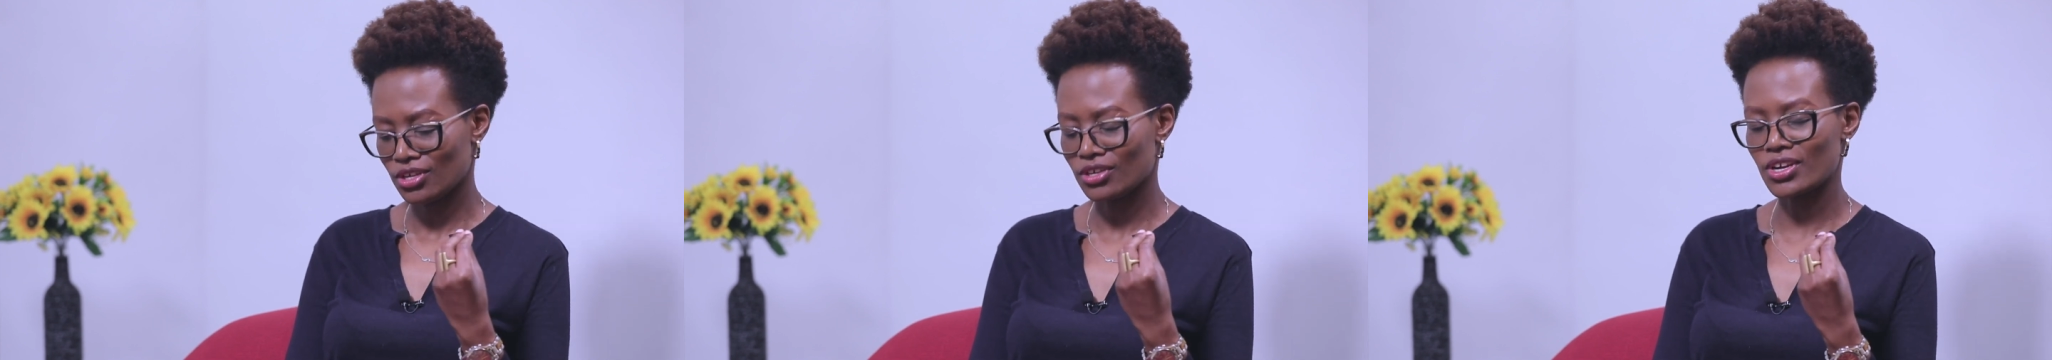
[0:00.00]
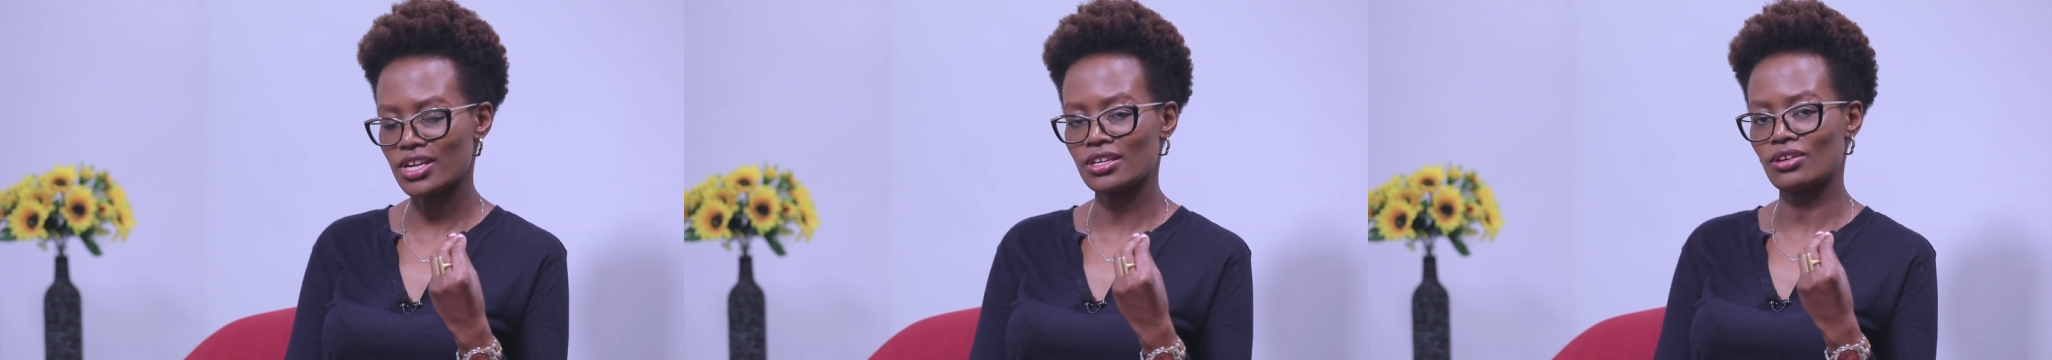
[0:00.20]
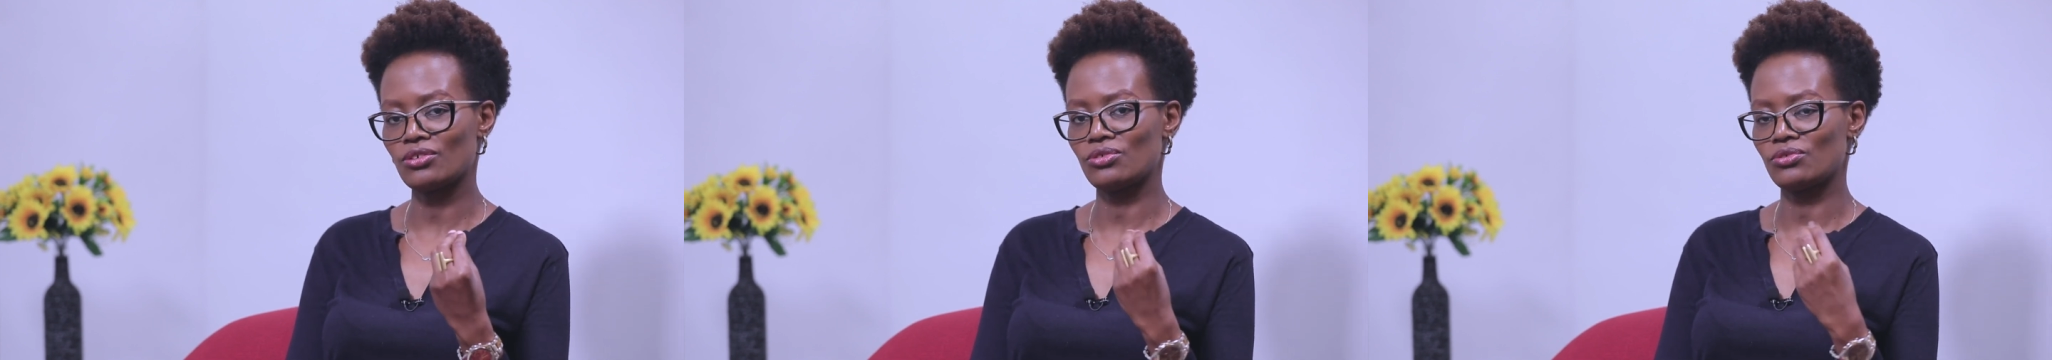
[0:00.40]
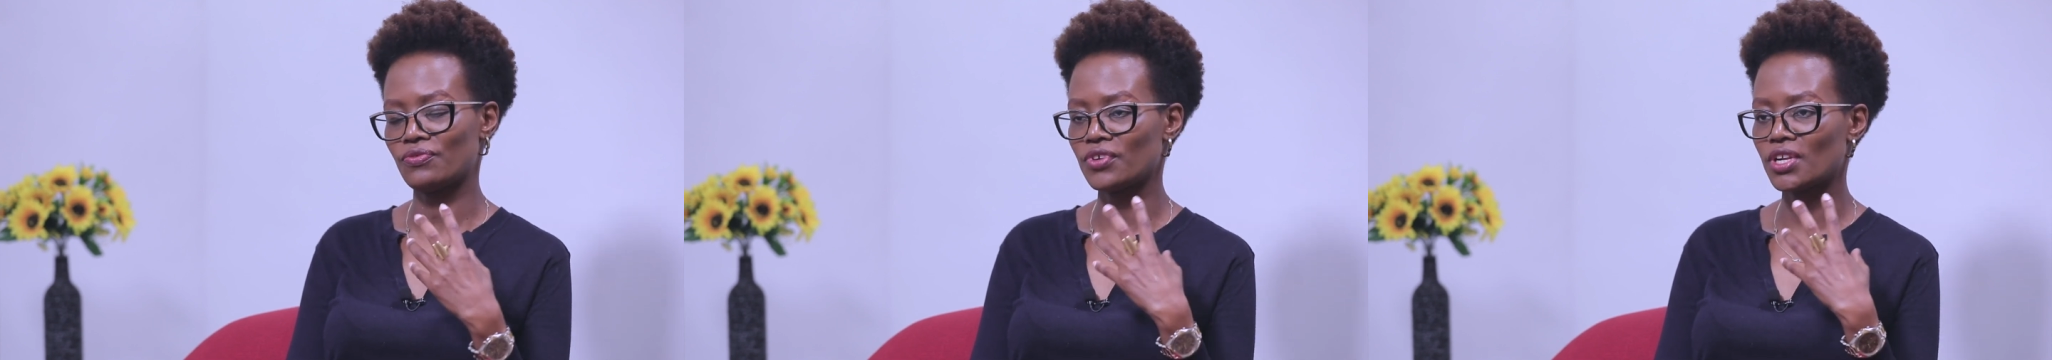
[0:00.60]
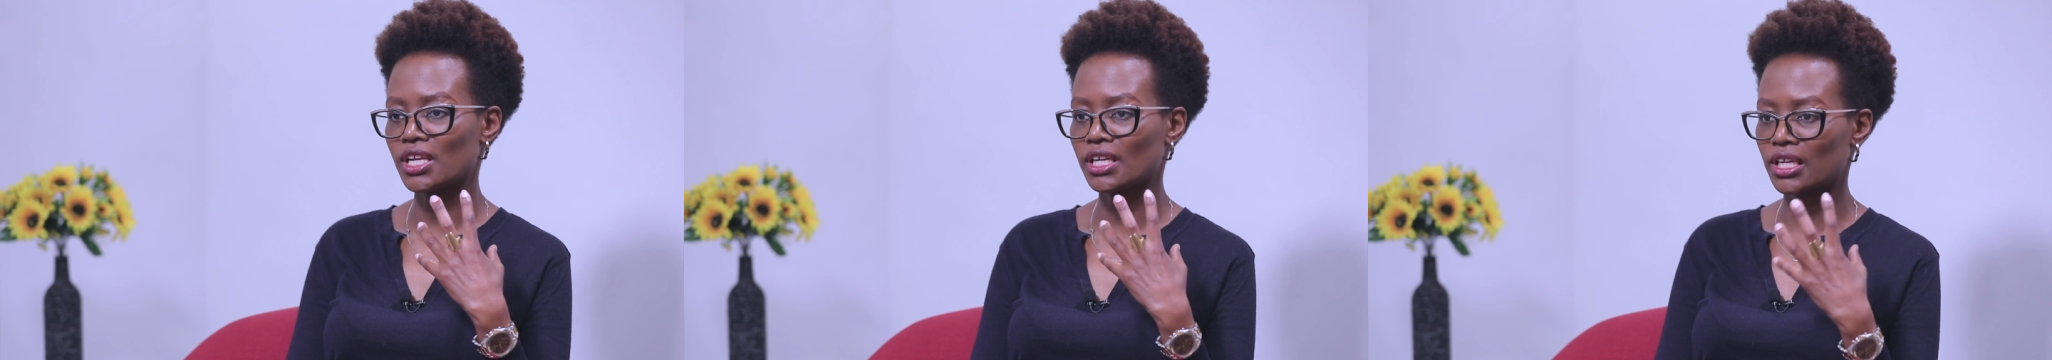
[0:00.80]
right now you're
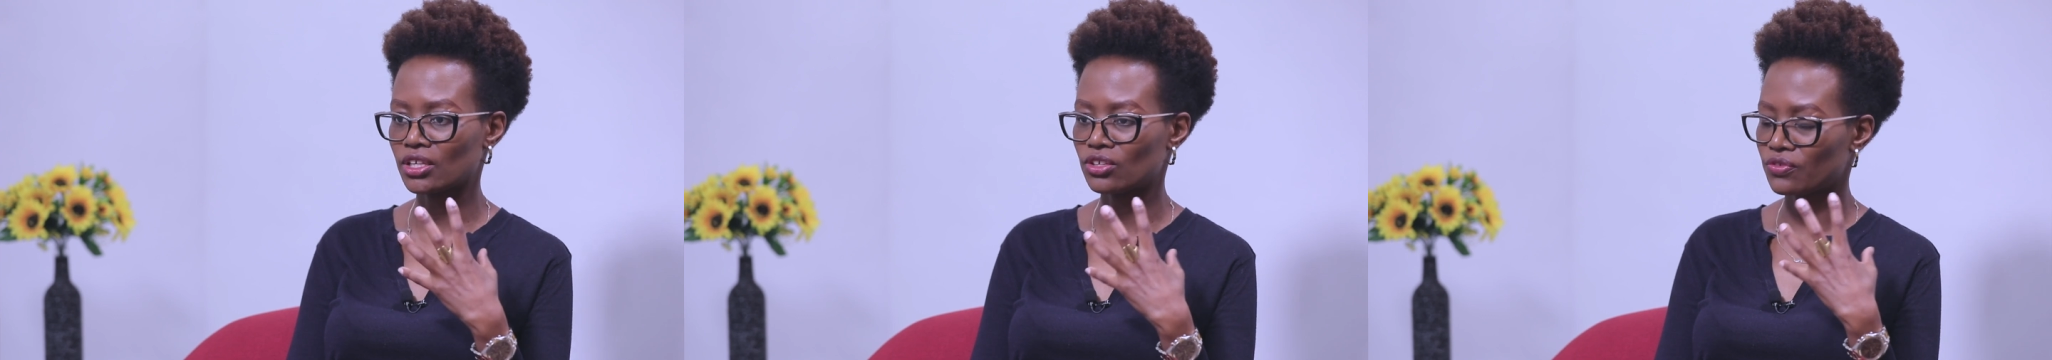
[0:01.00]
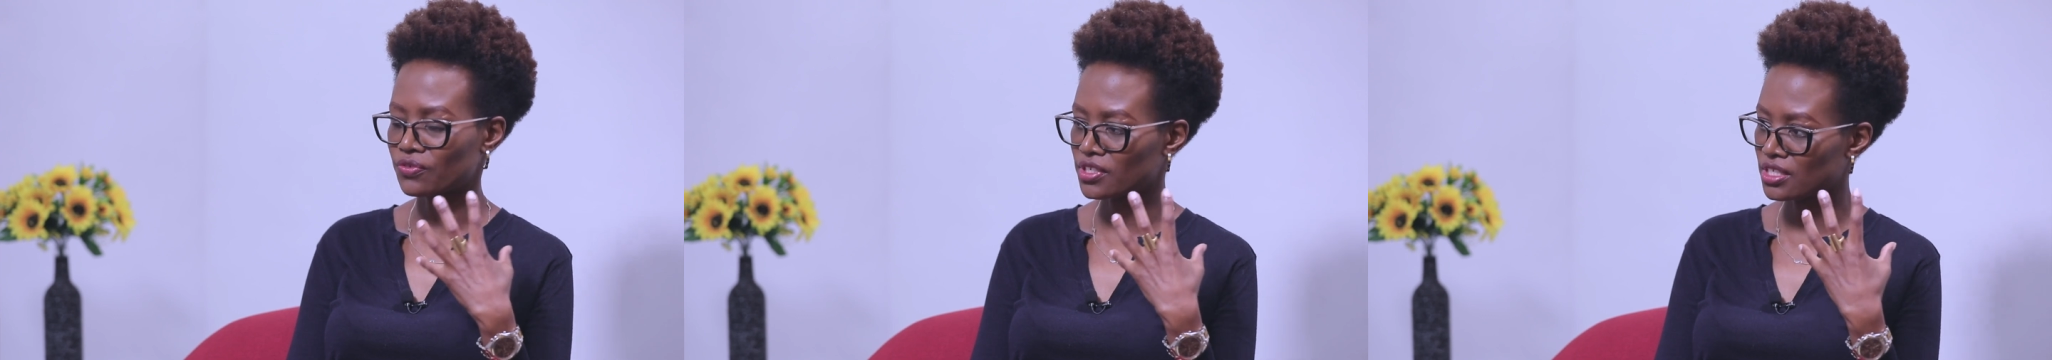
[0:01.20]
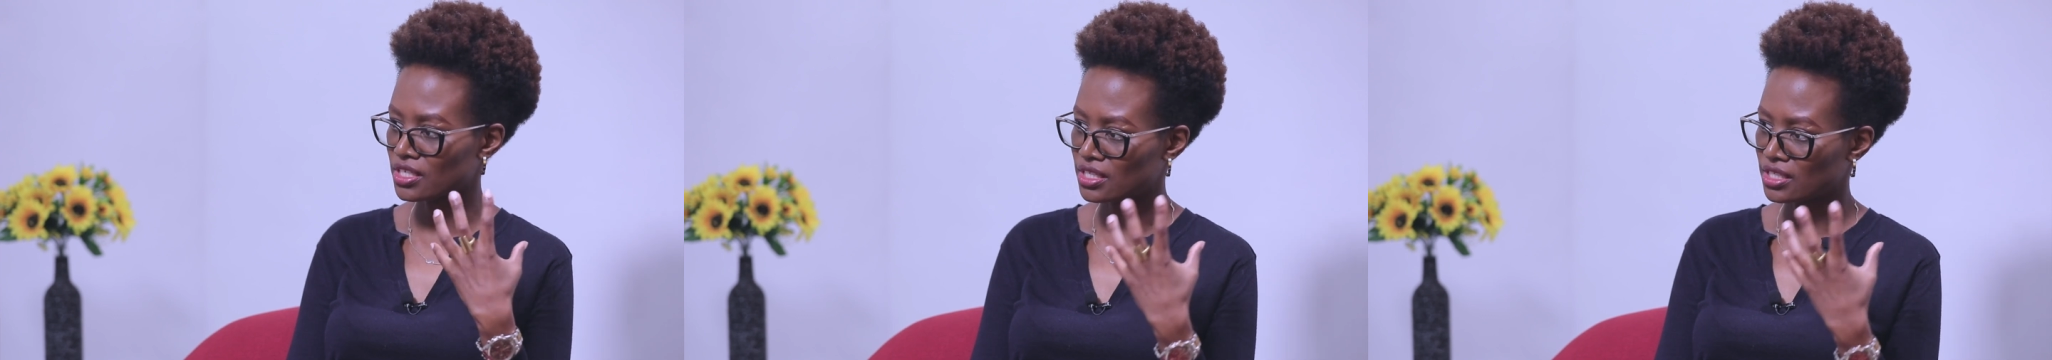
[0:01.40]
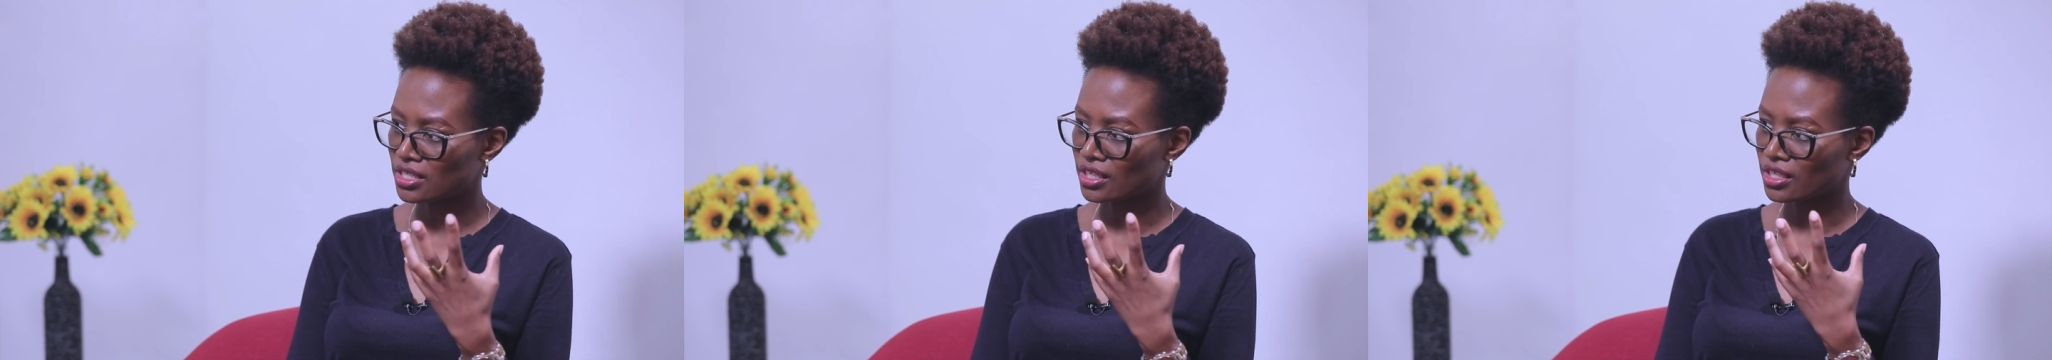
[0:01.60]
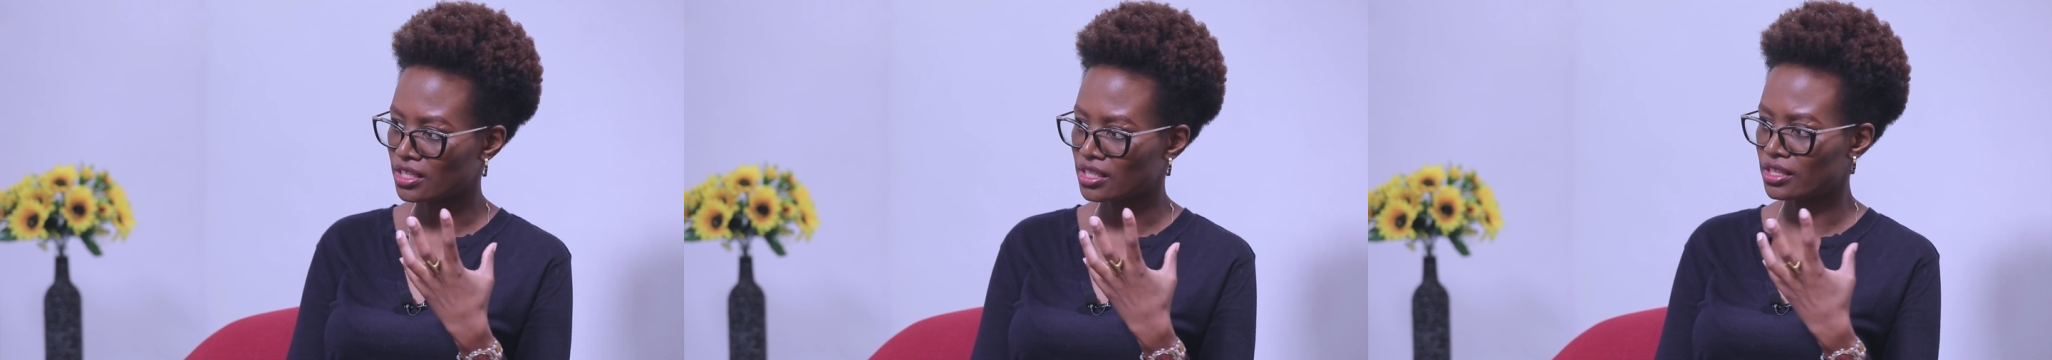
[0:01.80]
feeling like your face is
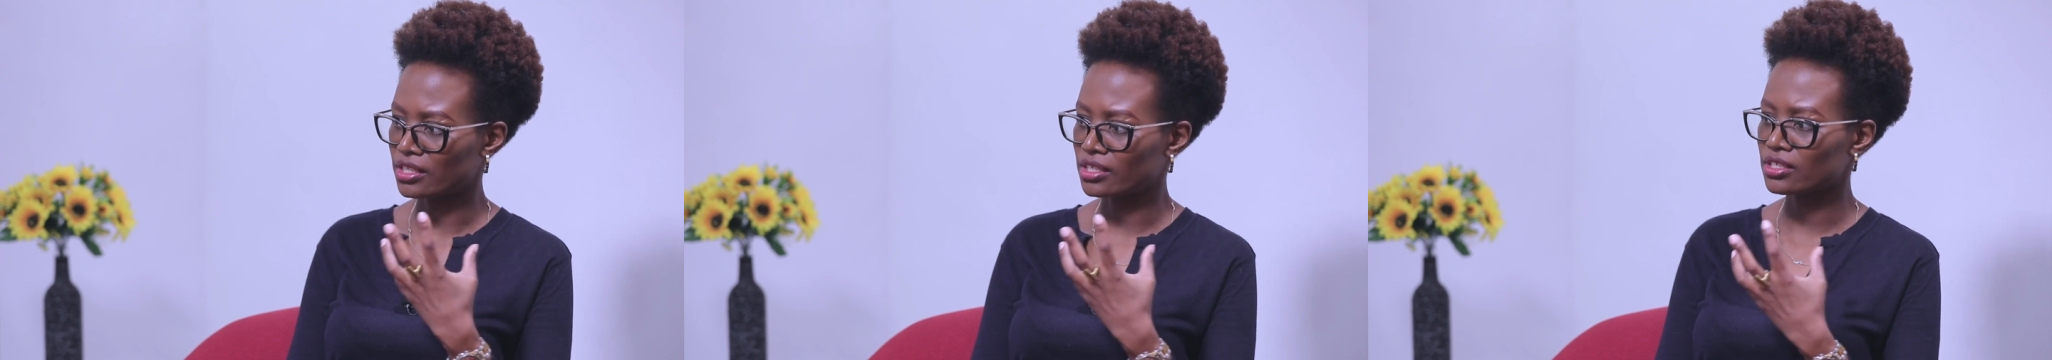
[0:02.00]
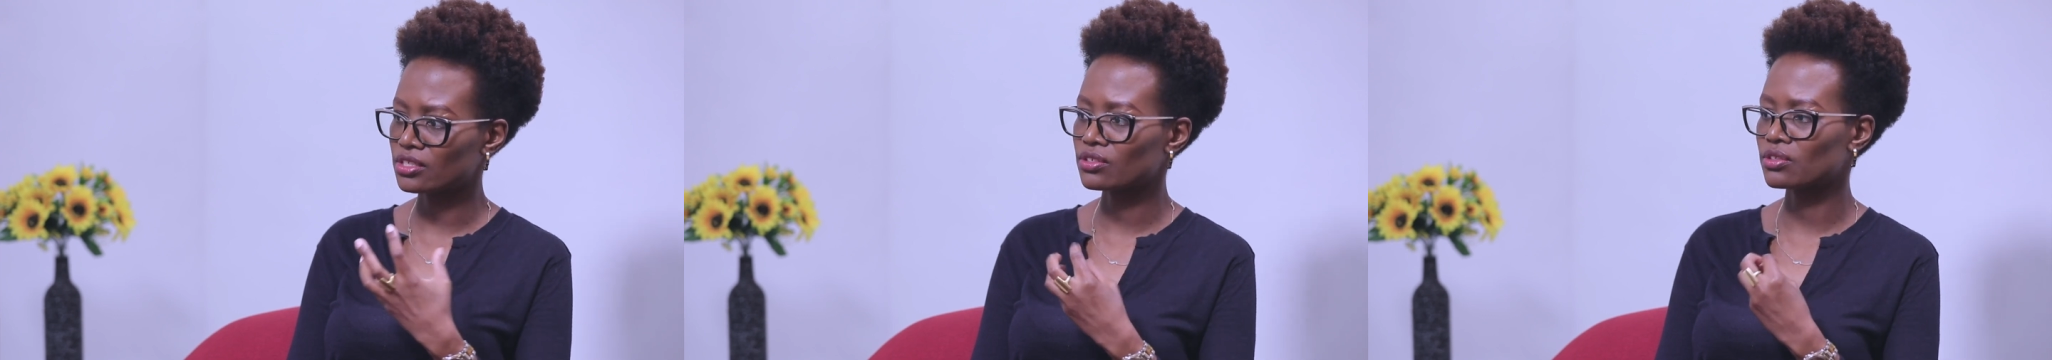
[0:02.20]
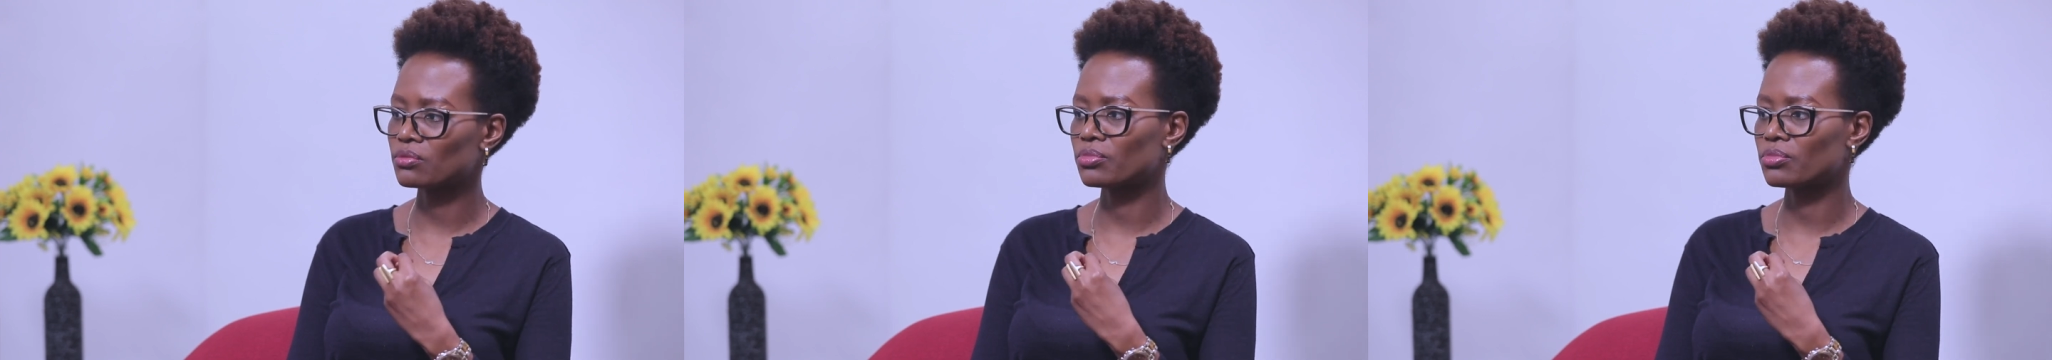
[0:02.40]
darker than the rest of